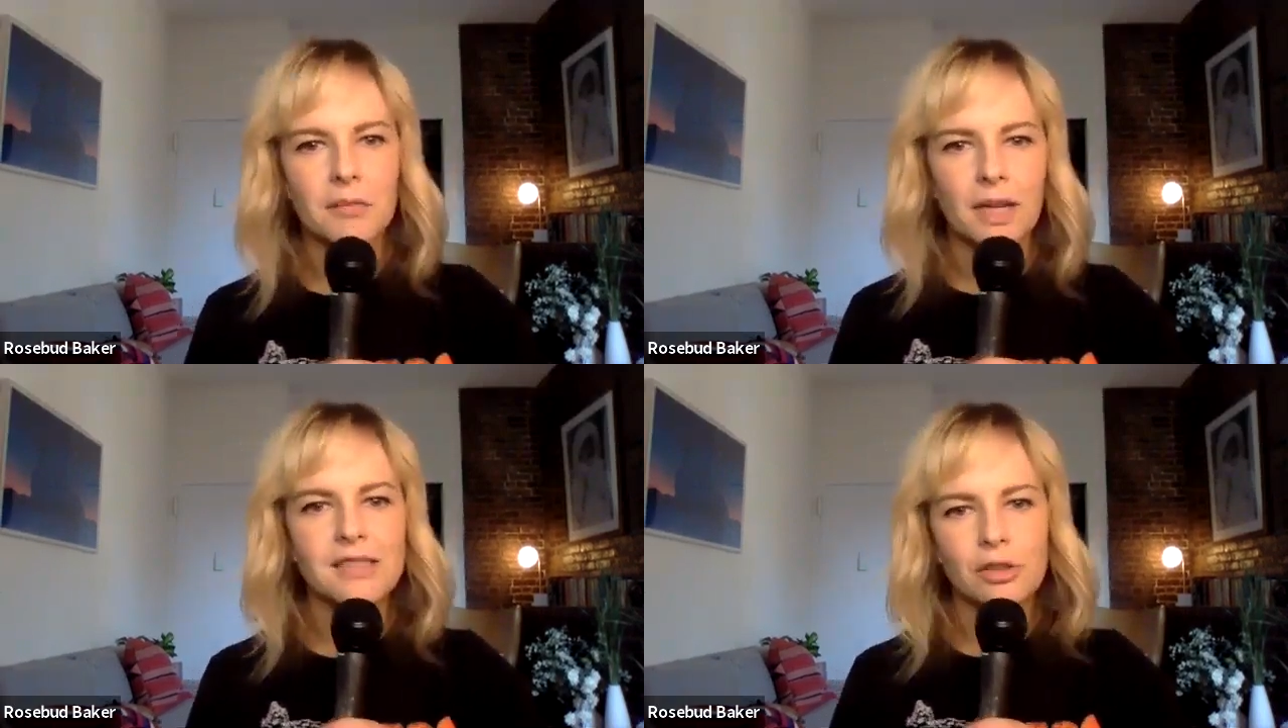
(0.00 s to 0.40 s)

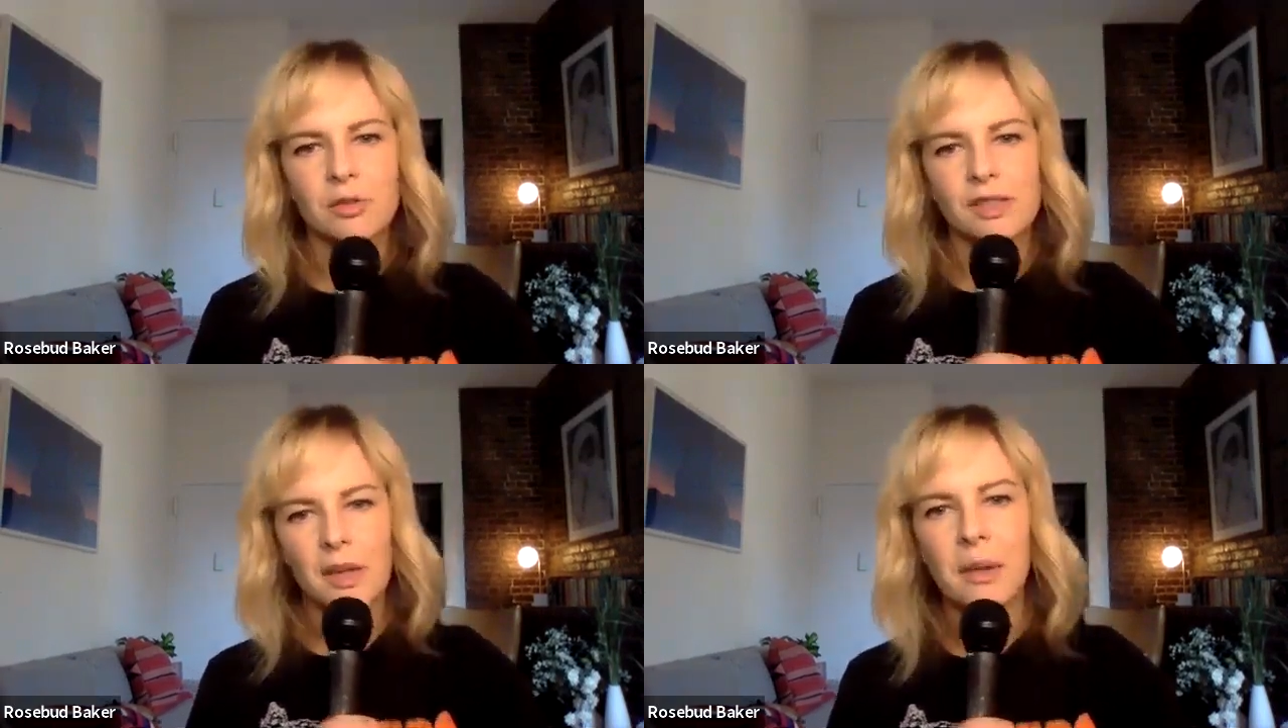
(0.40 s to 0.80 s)

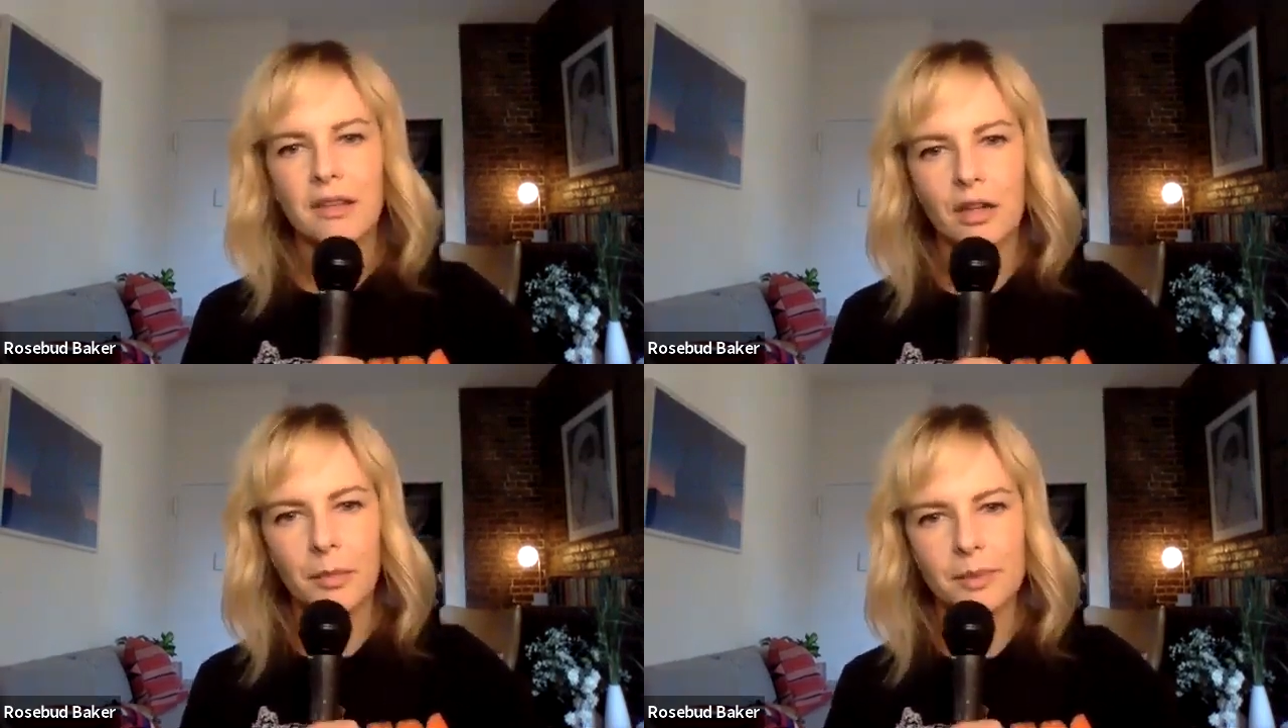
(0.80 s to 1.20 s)
my
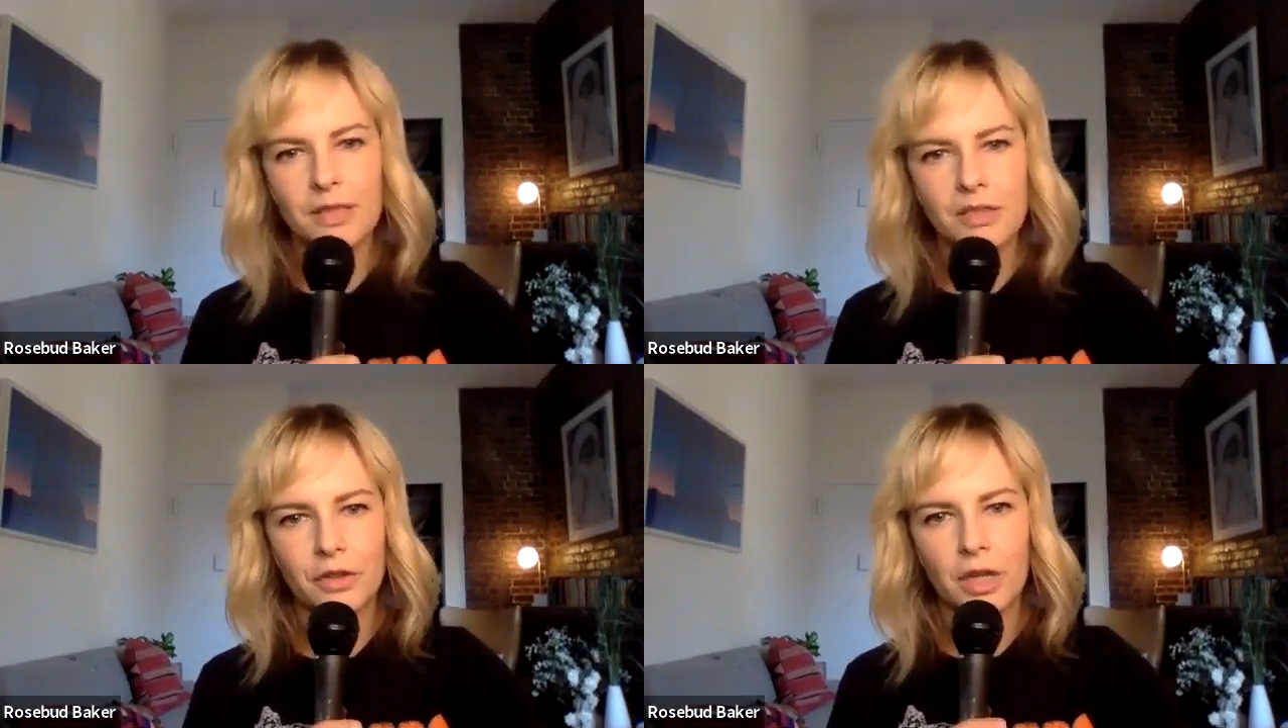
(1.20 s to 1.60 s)

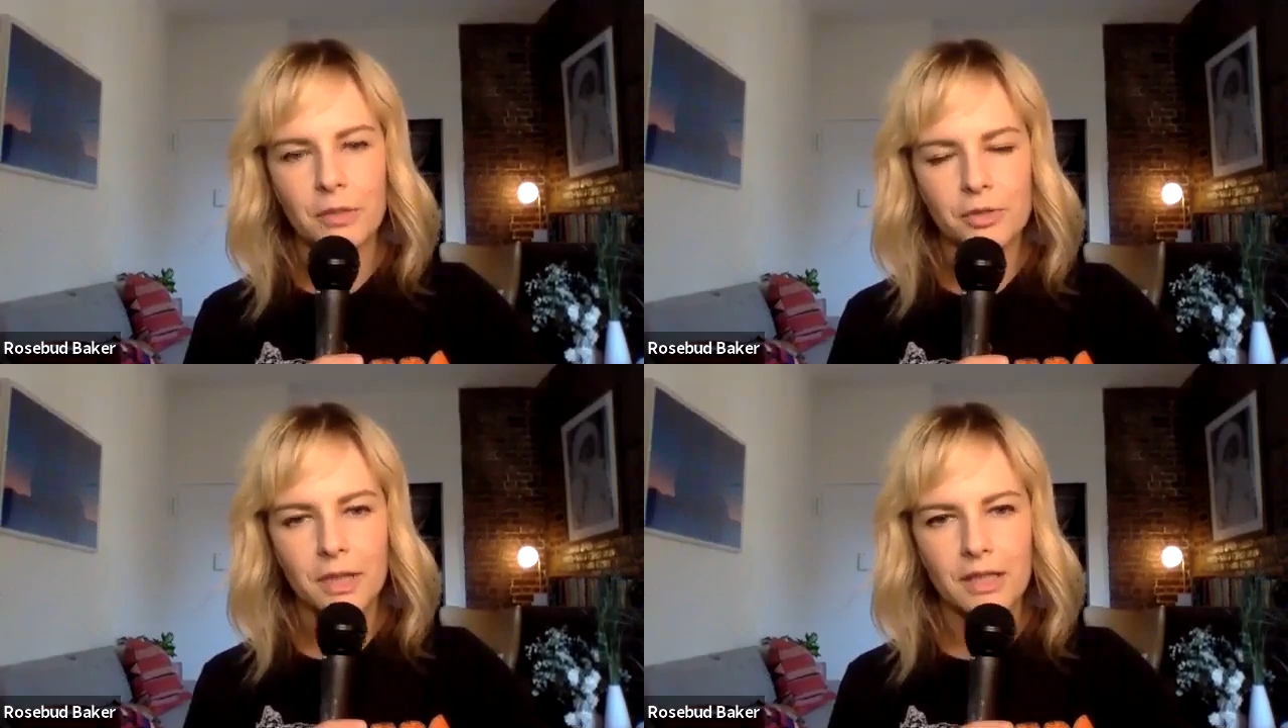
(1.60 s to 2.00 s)
therapist for how
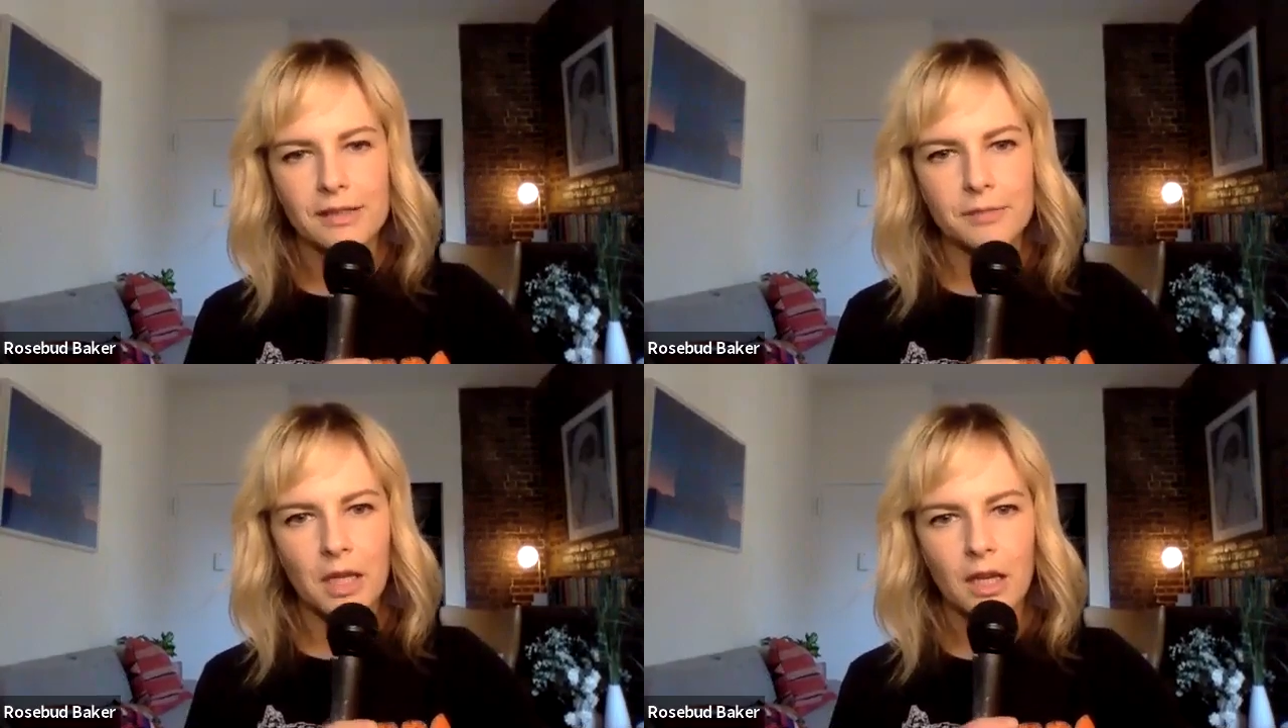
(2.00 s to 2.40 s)
much money
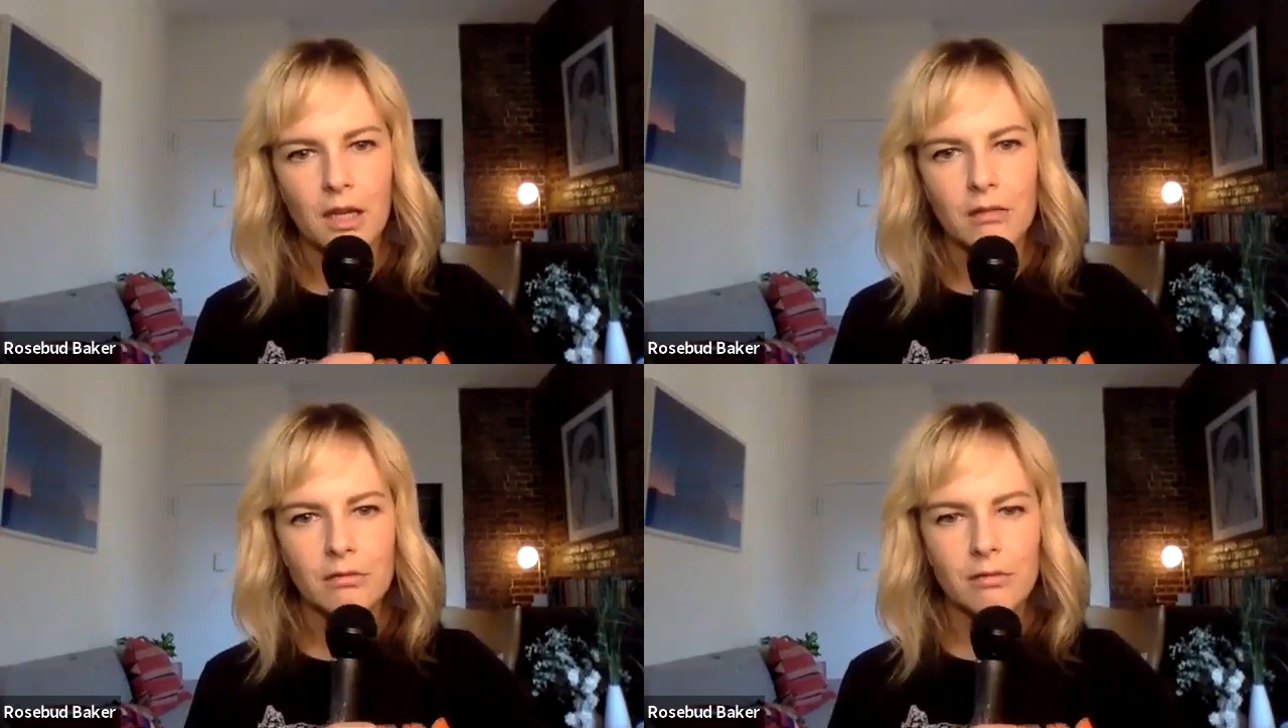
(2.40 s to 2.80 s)
he's making.